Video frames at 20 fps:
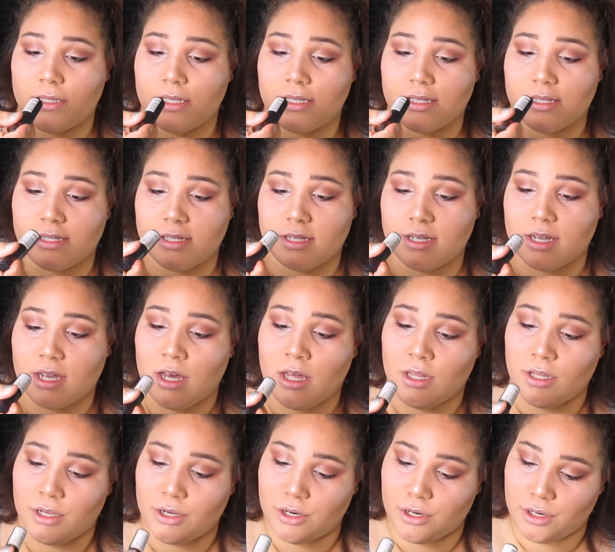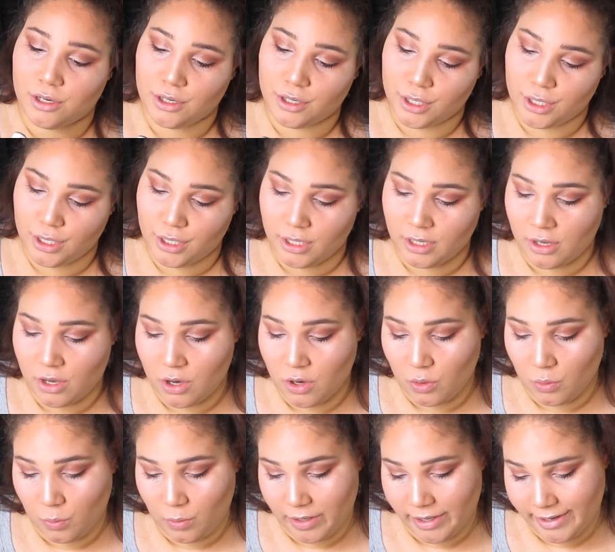this is in the color
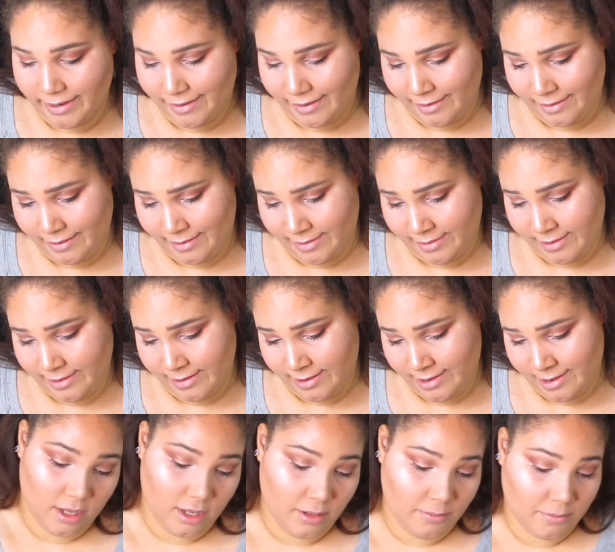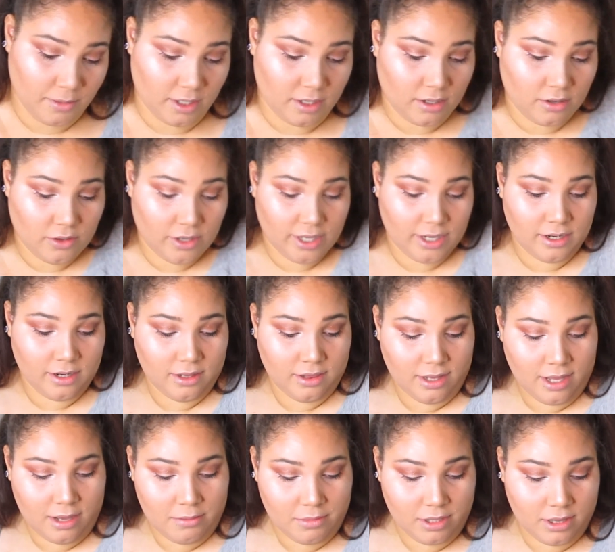01. I'm gonna go ahead and
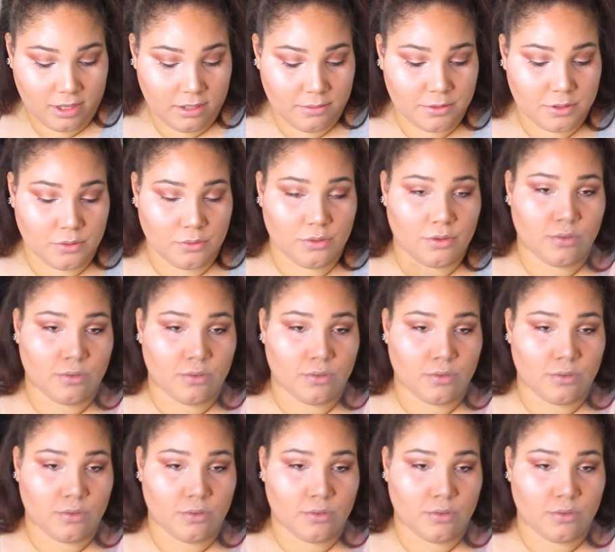line my lips real